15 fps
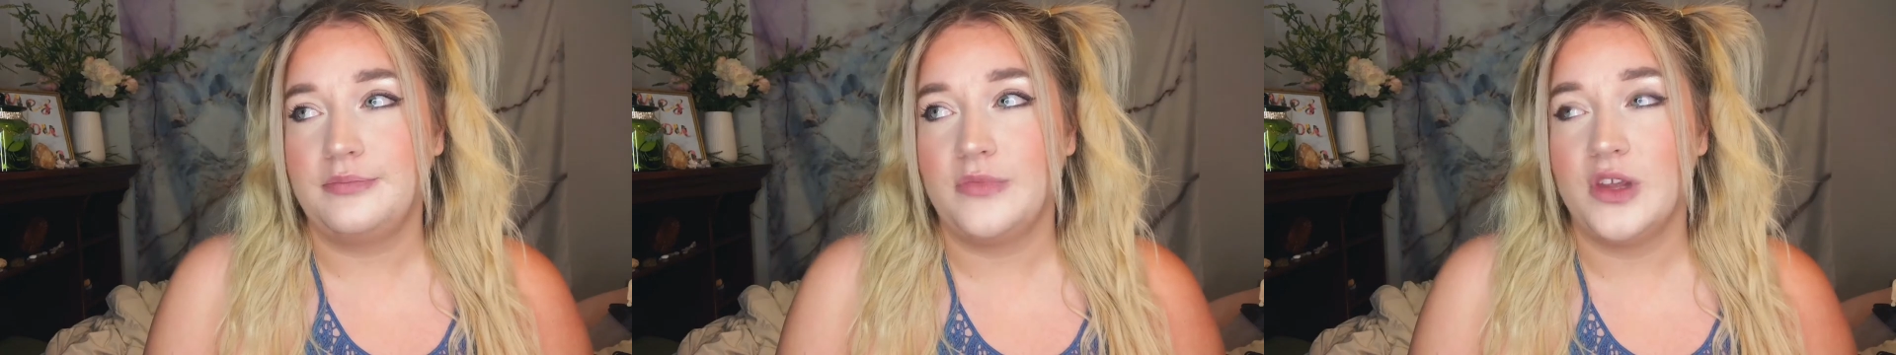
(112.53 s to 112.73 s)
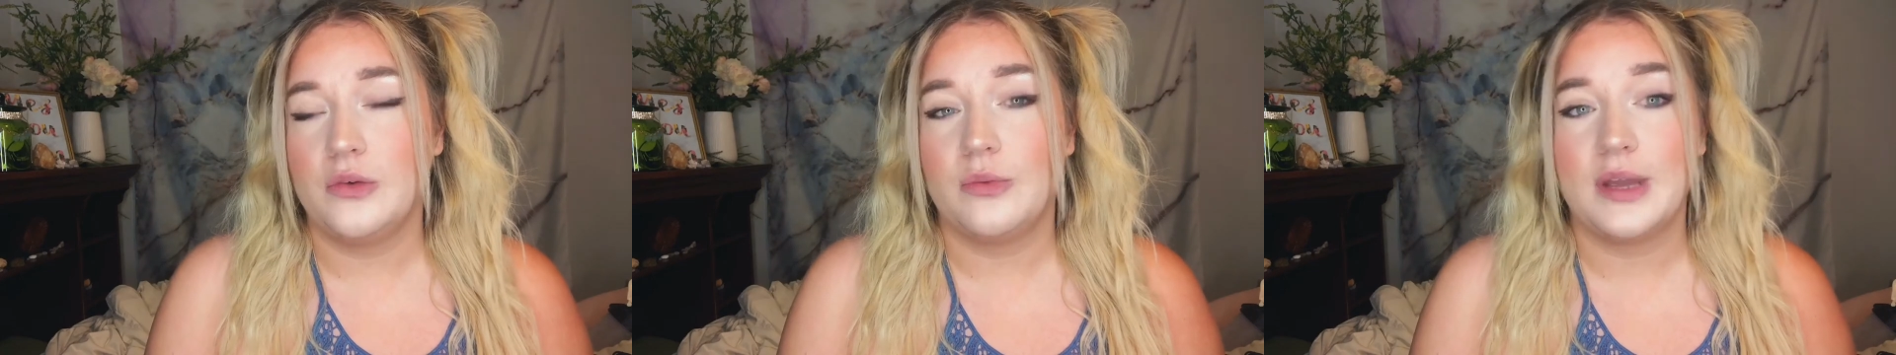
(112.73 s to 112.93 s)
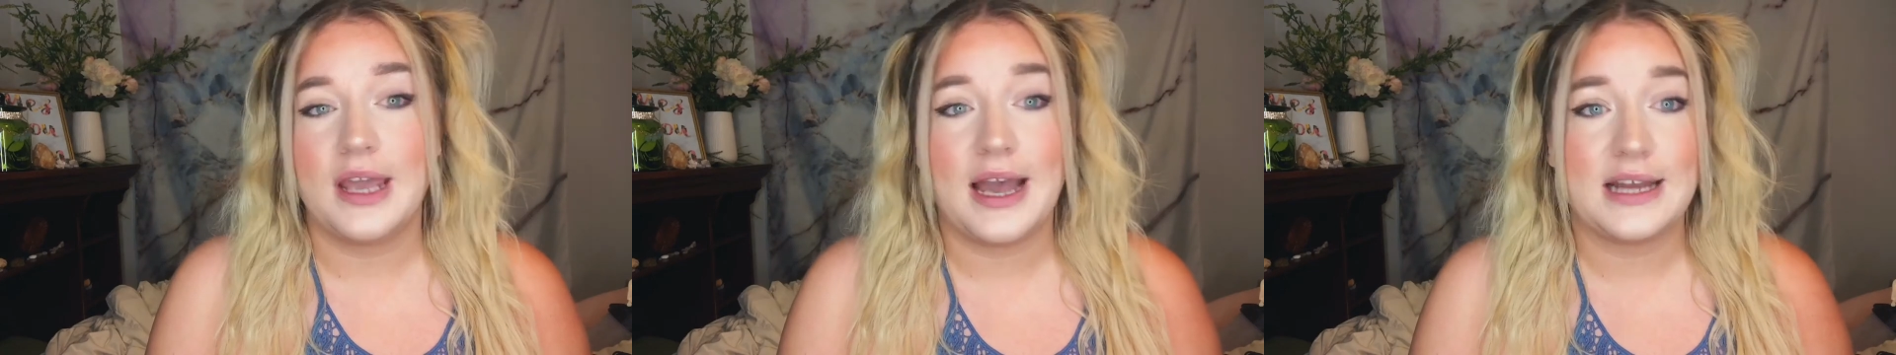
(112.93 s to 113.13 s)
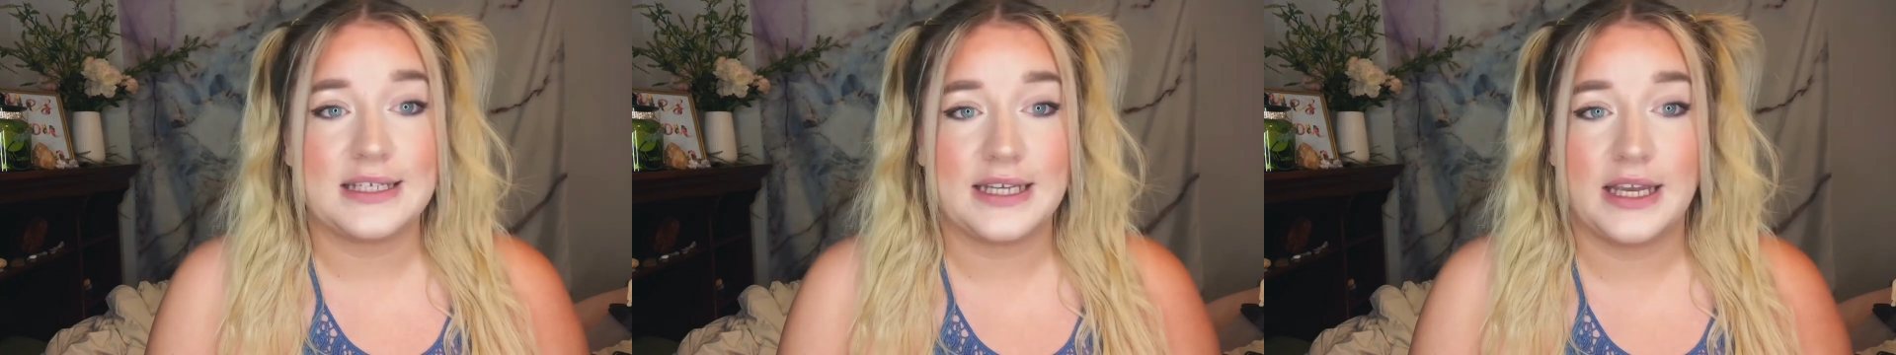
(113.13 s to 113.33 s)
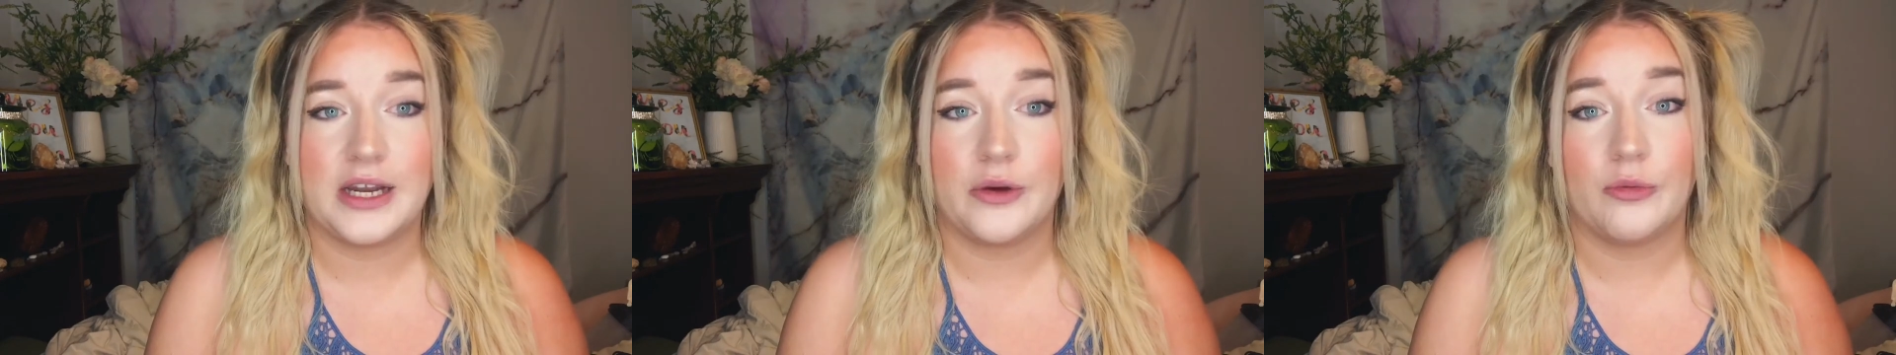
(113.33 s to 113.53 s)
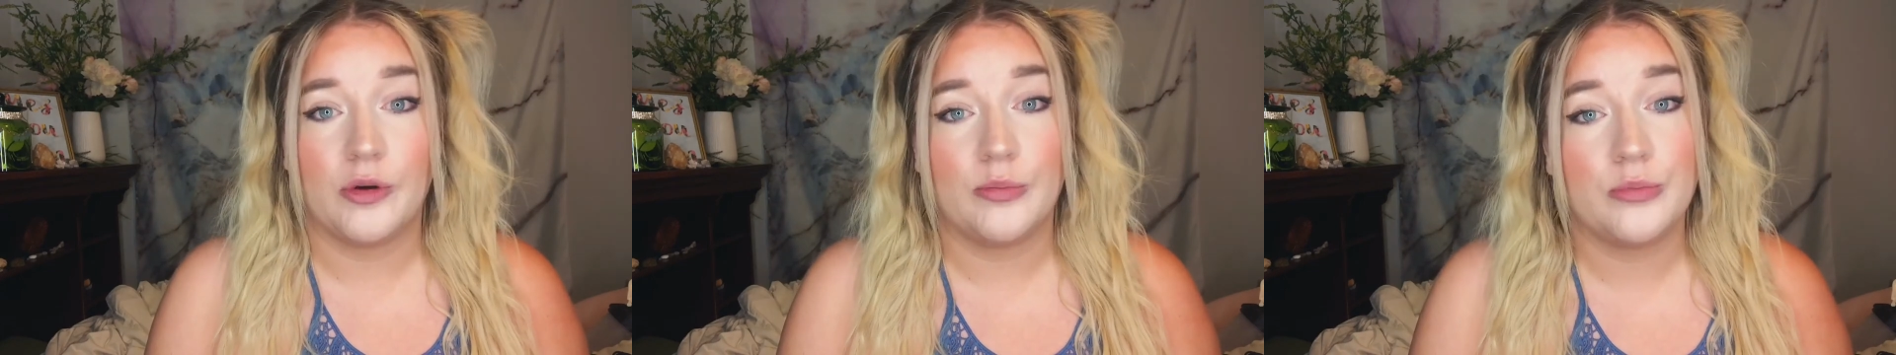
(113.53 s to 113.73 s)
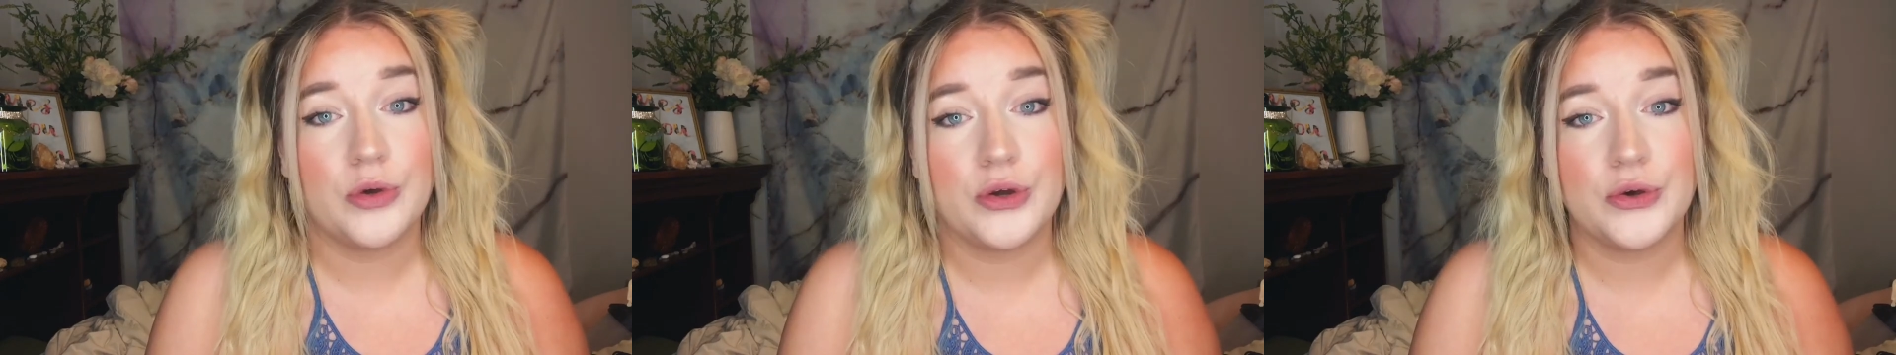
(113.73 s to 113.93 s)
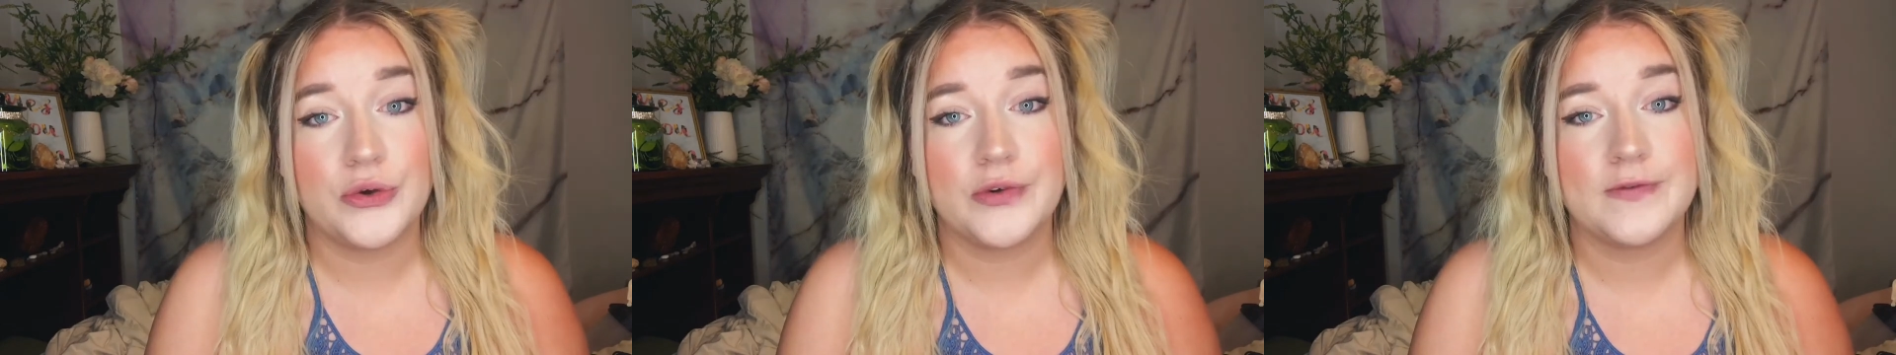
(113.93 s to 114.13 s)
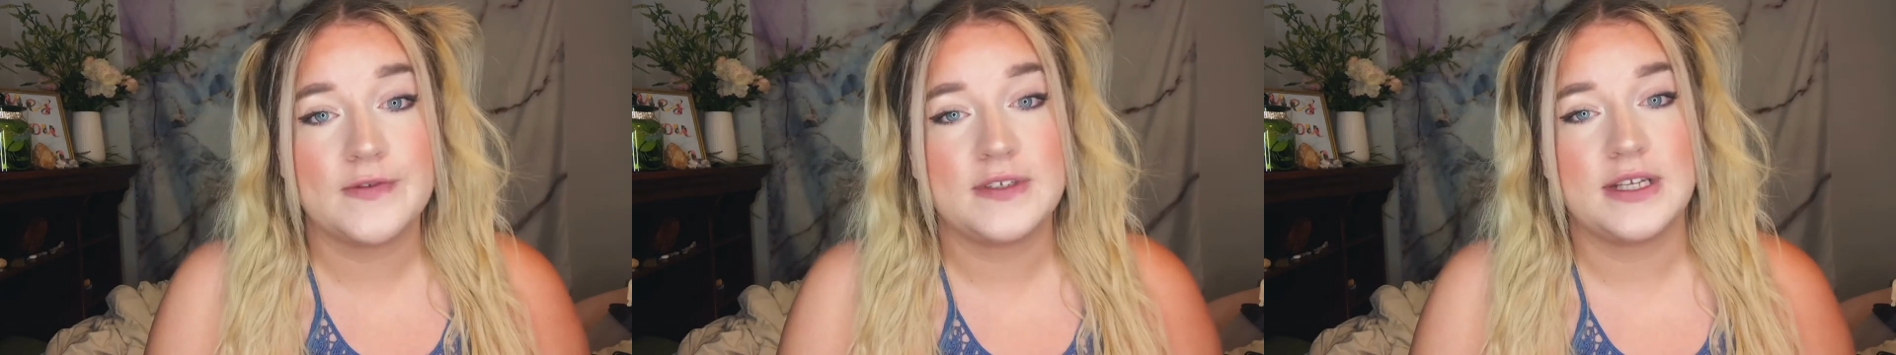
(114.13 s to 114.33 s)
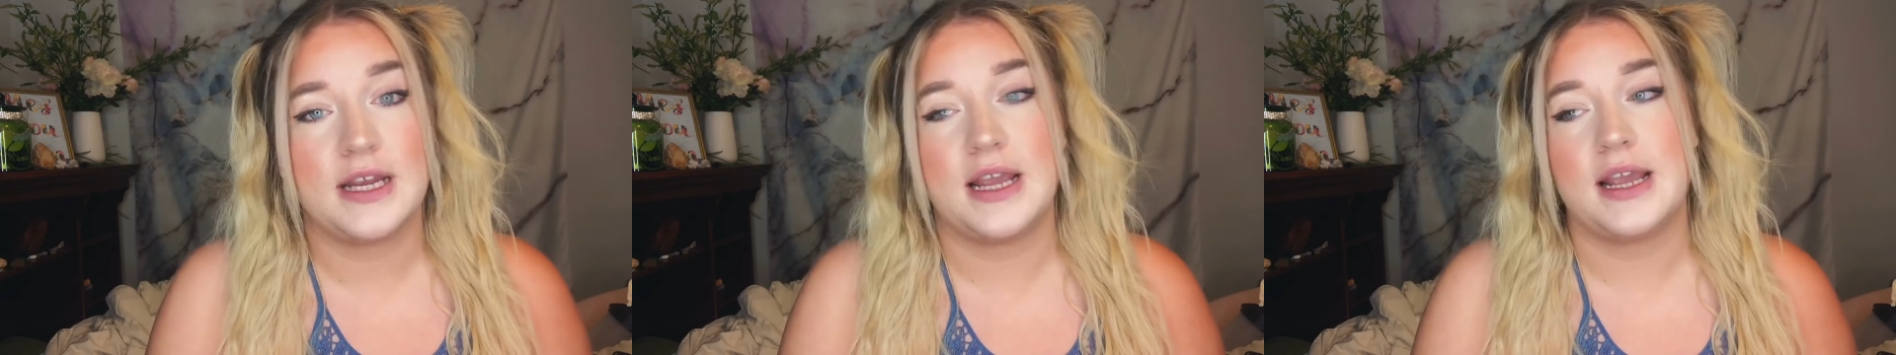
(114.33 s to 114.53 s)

we had to get it removed.